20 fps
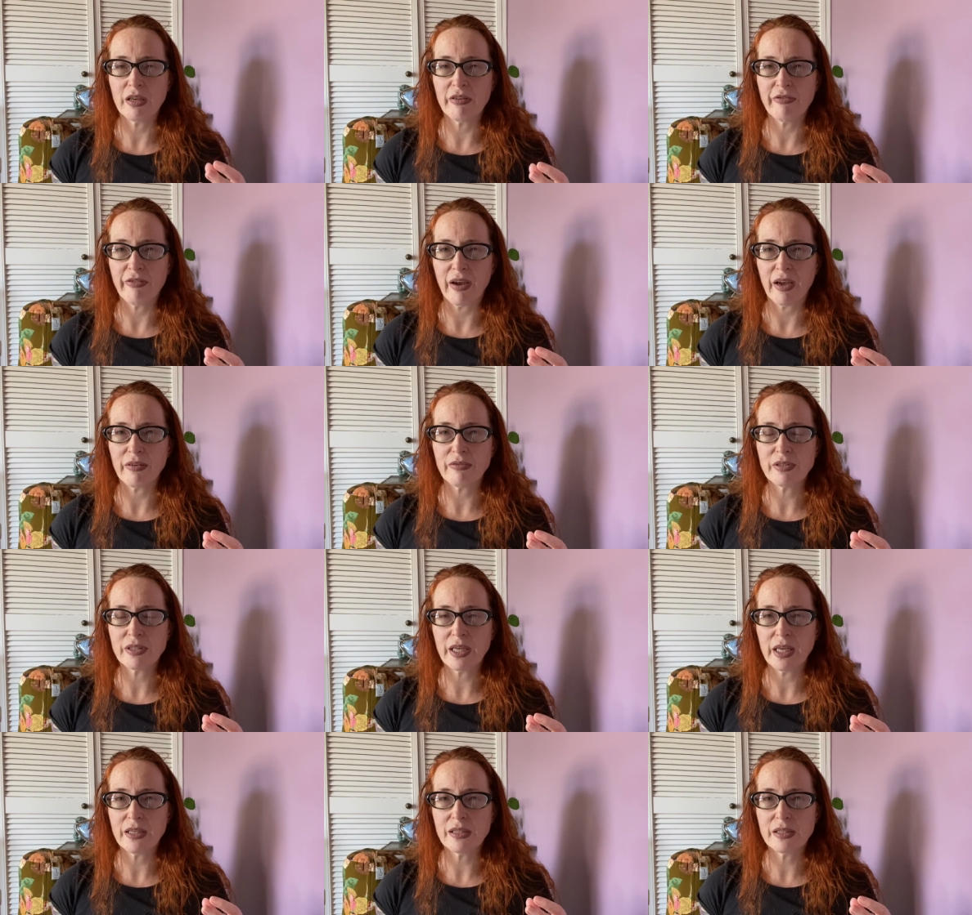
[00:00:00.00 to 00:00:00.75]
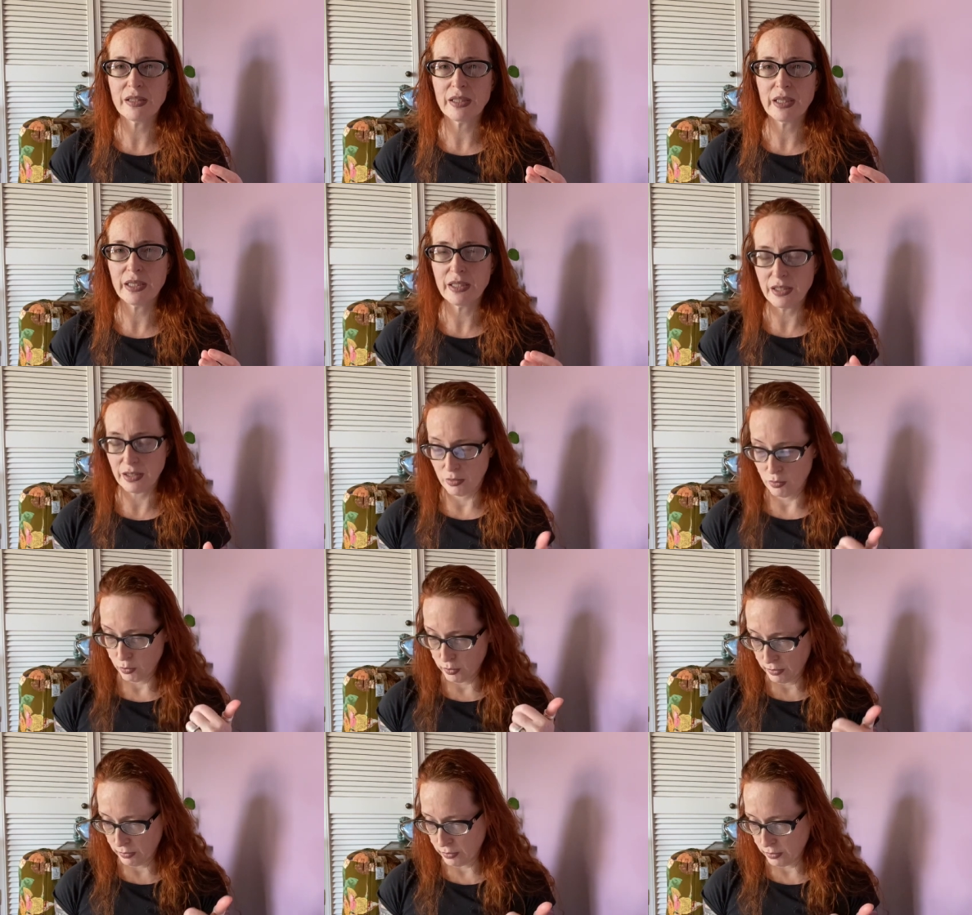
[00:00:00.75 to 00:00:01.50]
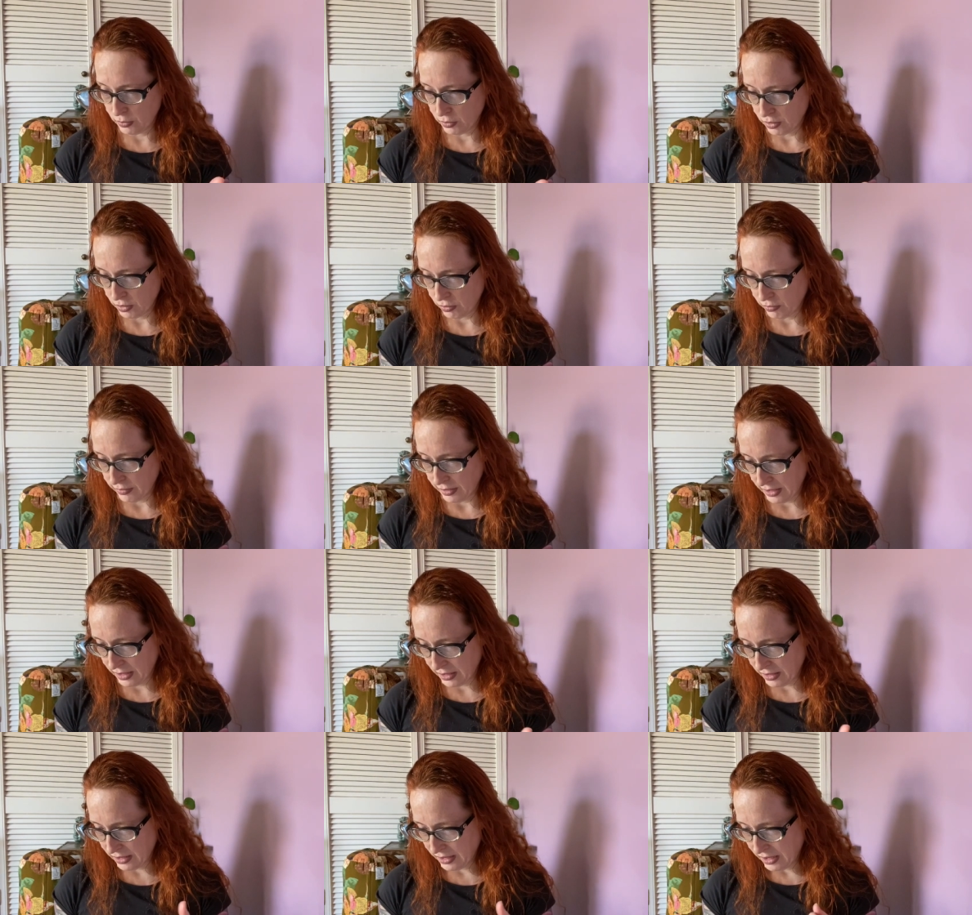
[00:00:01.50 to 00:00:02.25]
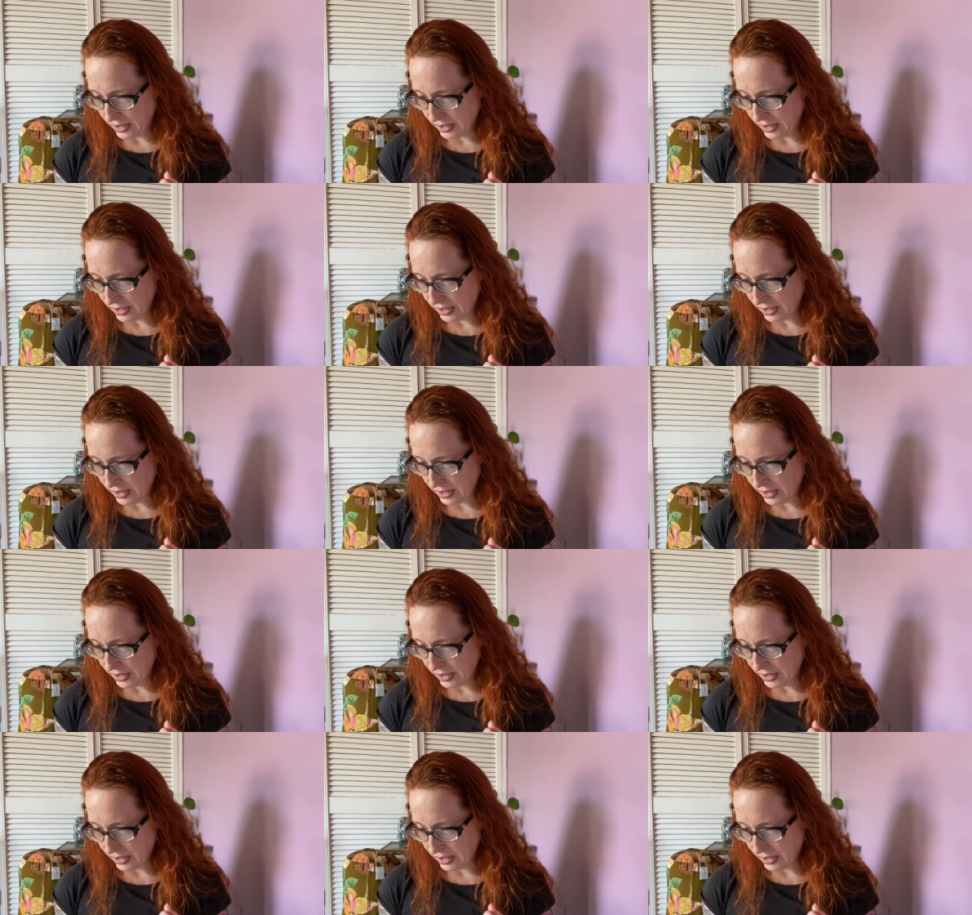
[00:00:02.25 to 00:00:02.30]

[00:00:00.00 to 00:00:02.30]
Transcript: five senses. We will do that.